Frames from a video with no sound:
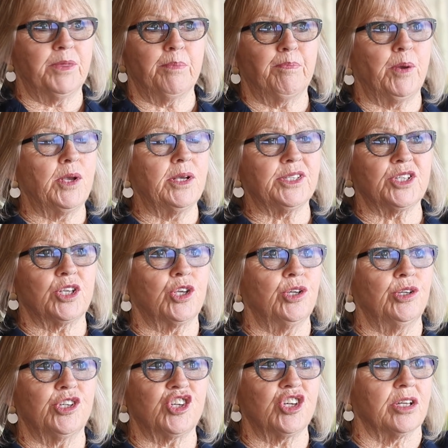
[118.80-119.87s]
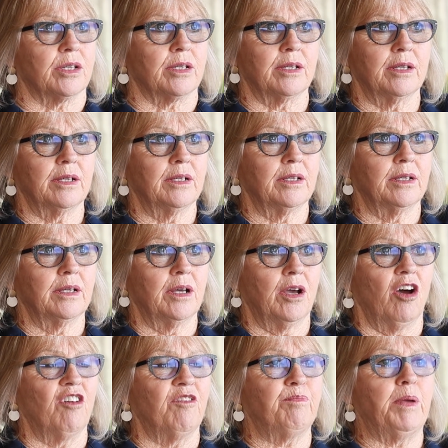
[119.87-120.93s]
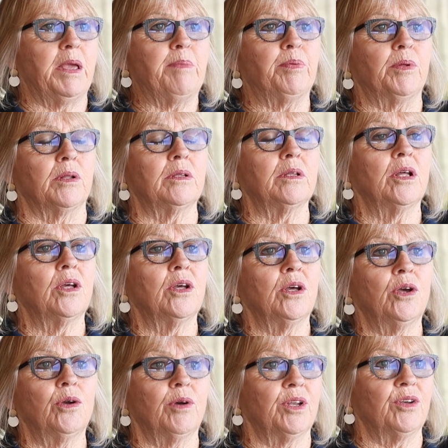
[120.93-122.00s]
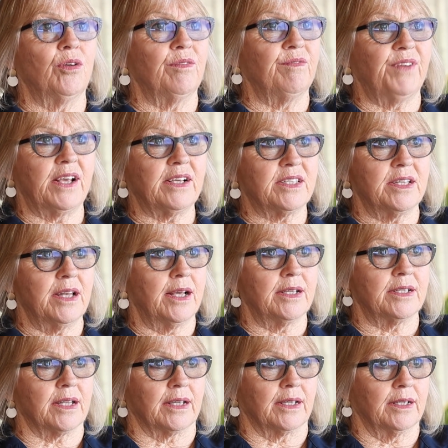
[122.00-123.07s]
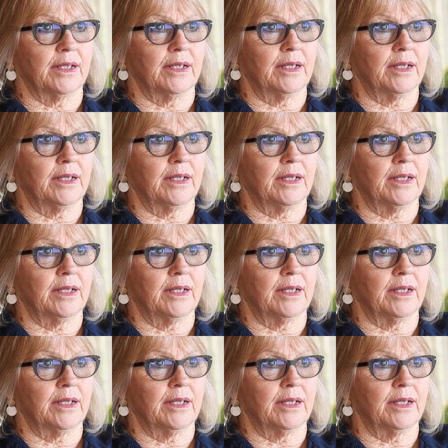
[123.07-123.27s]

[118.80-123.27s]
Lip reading: the persecution of people who are non-vaccinating.